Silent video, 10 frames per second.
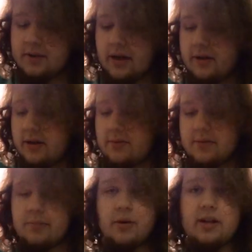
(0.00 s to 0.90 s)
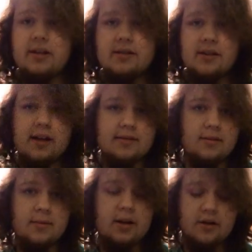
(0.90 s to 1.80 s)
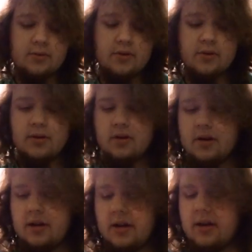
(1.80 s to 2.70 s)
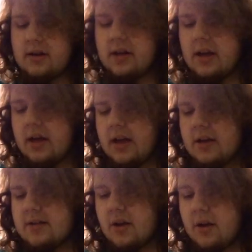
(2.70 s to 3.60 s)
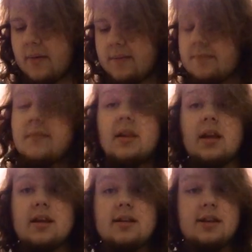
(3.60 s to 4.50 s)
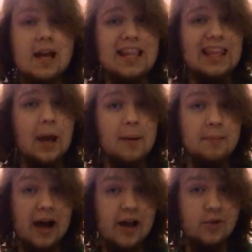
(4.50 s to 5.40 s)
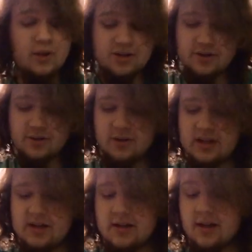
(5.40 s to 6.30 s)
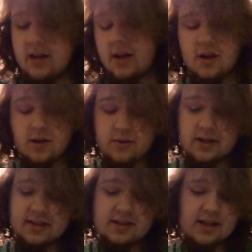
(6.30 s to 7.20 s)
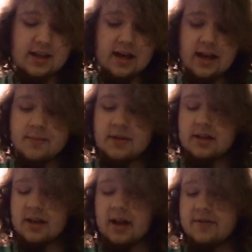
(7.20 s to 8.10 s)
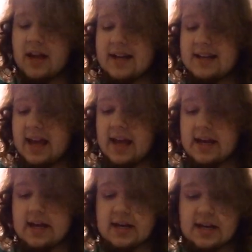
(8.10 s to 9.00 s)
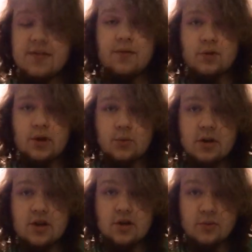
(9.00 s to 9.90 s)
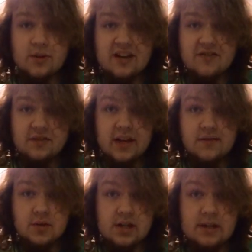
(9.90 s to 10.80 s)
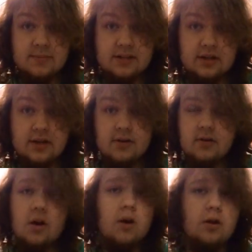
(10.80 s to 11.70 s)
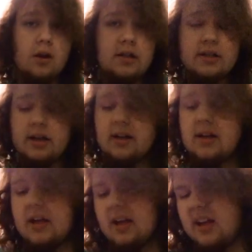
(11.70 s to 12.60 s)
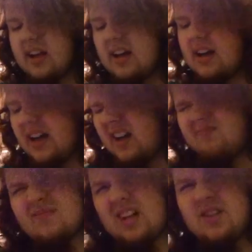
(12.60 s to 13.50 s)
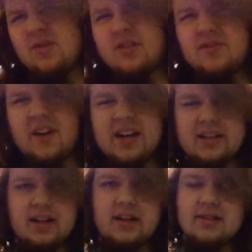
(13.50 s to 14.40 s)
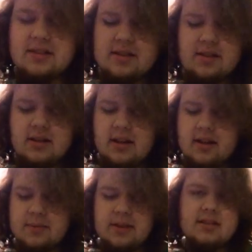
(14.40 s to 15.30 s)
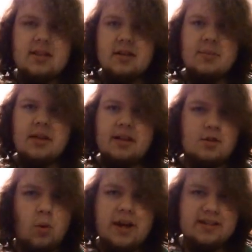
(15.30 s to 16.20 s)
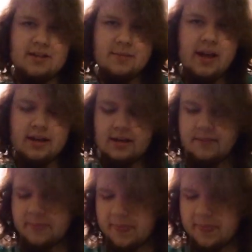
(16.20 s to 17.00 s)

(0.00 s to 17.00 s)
Now every brand's got some kind of wintergreen long cut. So, Death by Wintergreen. When I say that, I mean that I've got 10 different wintergreen flavored dips here, all long cut. I'm not doing the fine cuts because then it'd be like twice as many.